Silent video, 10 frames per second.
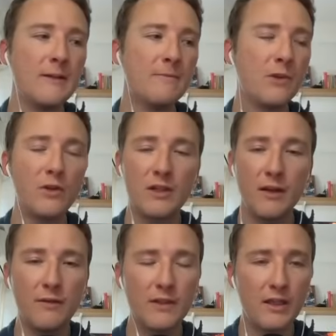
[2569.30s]
You can
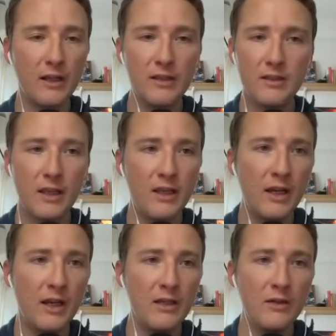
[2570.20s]
definitely tell it's
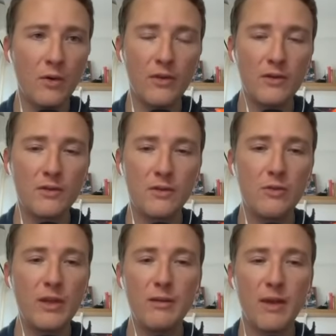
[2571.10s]
AI or there's too
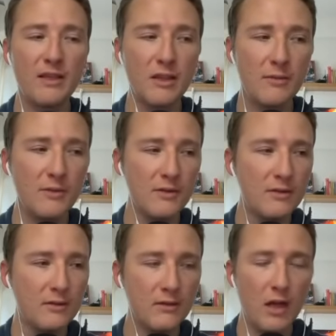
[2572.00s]
many mess
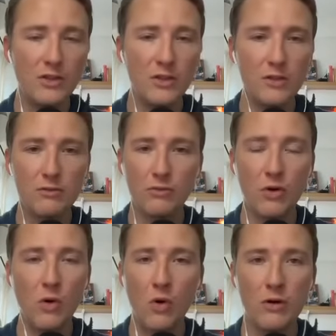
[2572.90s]
ups. I'll just
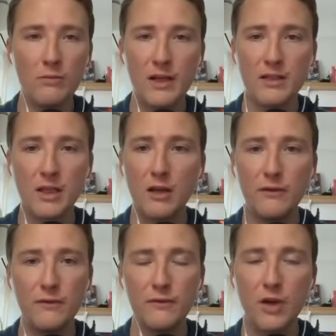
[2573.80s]
record
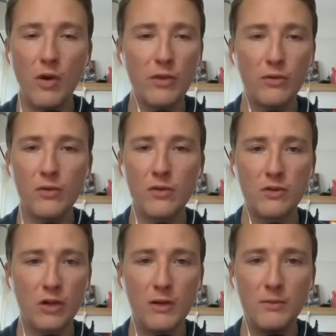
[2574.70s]
myself going through the
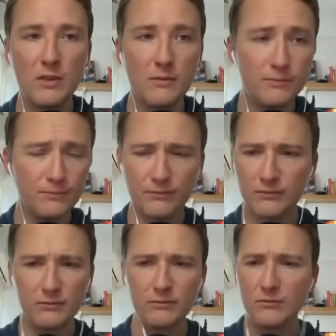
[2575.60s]
script
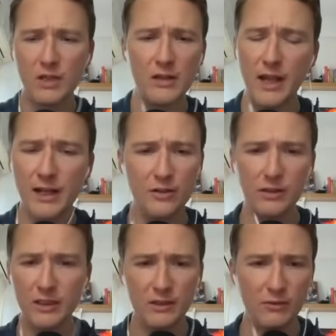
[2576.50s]

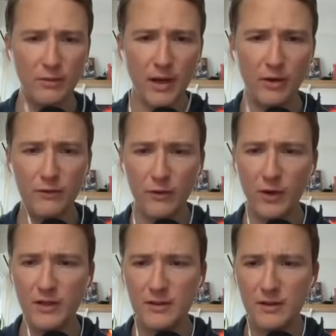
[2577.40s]
naturally with my own
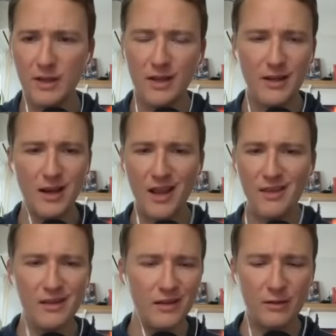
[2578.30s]
voice. And
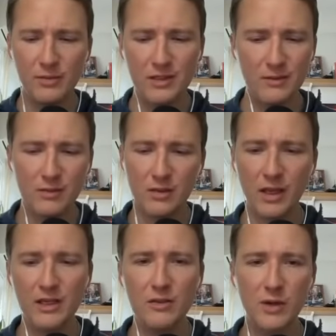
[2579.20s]
then there'll be some
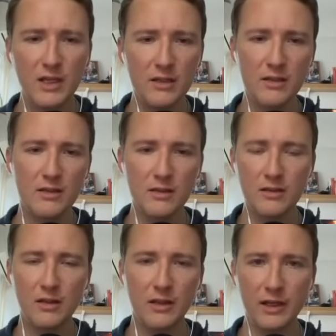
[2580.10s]
slight tweaks
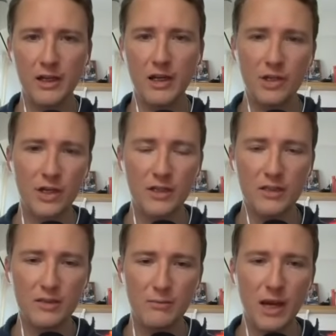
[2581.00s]
to like
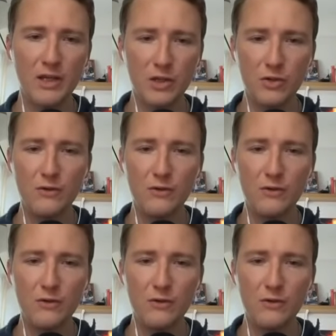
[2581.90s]
adjust my new